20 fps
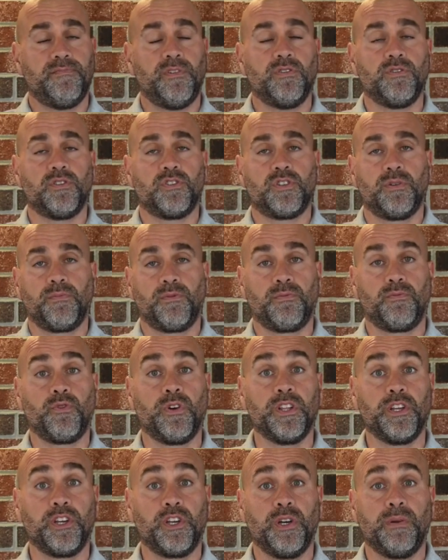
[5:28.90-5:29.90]
Those are some
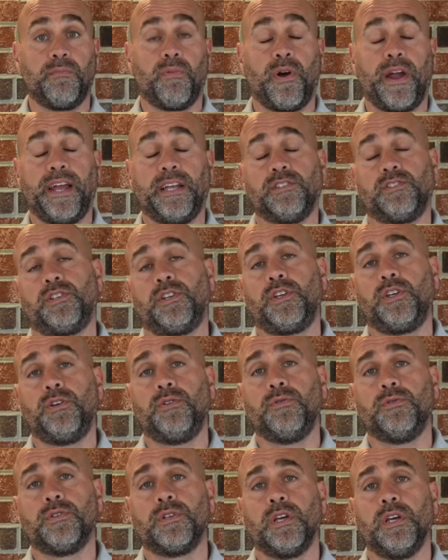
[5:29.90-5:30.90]
really good brands to
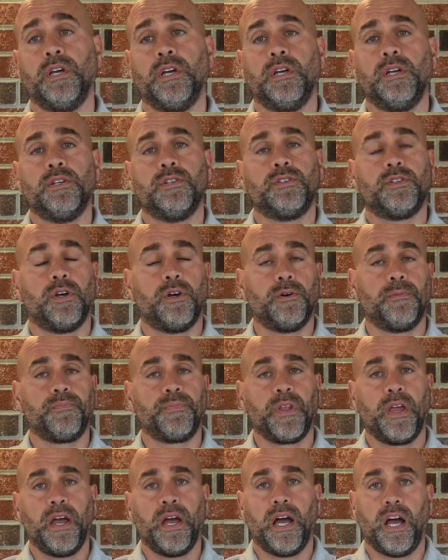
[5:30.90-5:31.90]
use. So
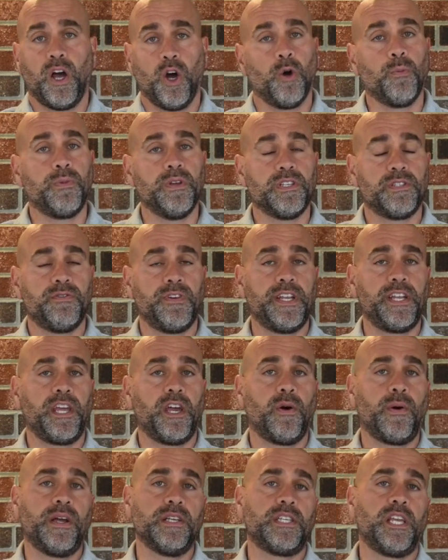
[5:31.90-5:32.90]
I hope this
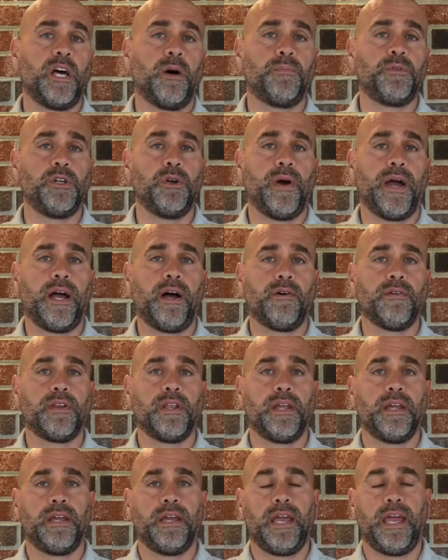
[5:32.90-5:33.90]
video has helped you out,
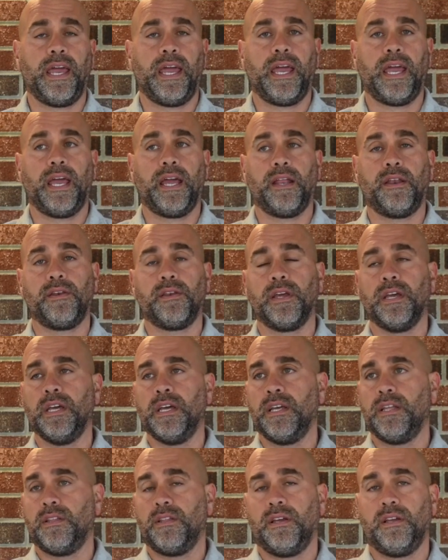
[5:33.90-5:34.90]
and
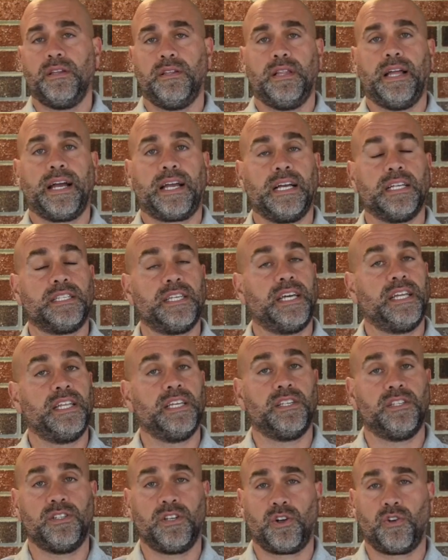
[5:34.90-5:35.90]
like I said,
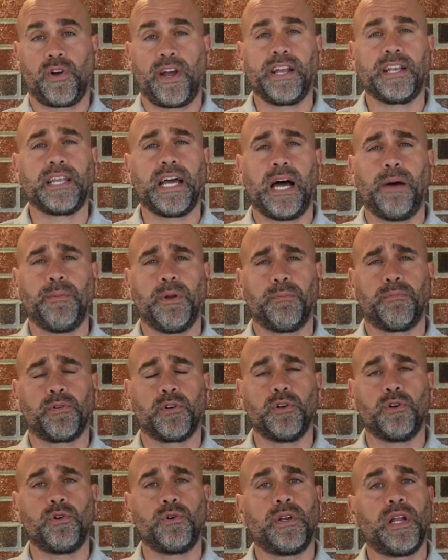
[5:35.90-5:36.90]
this is a great time to
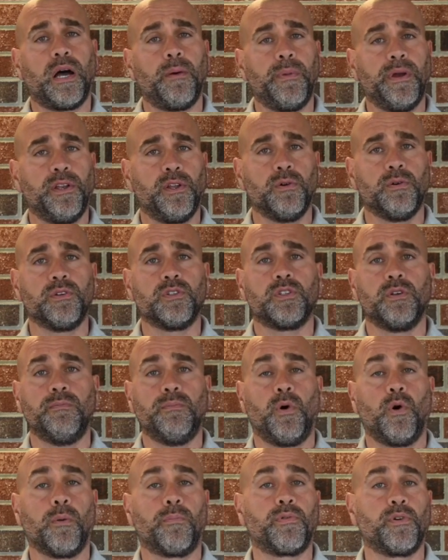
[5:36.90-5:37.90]
prune. I'll be doing some
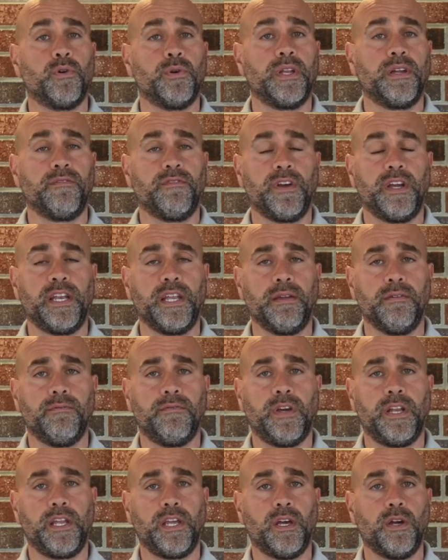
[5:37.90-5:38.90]
more pruning
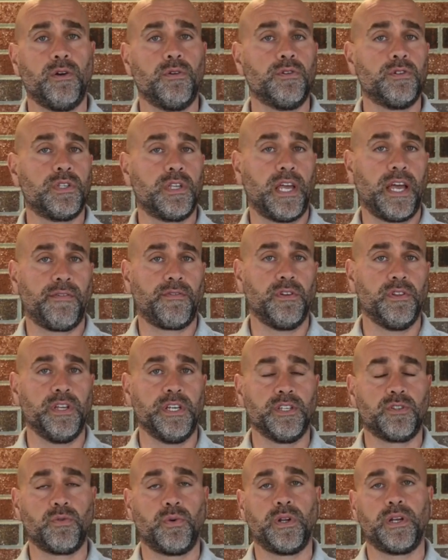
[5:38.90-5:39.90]
videos after
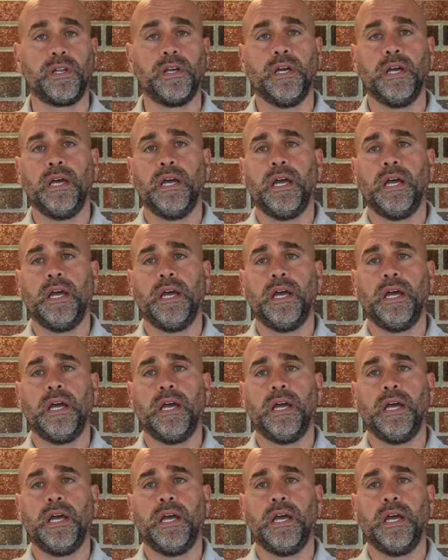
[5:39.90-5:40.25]
this one.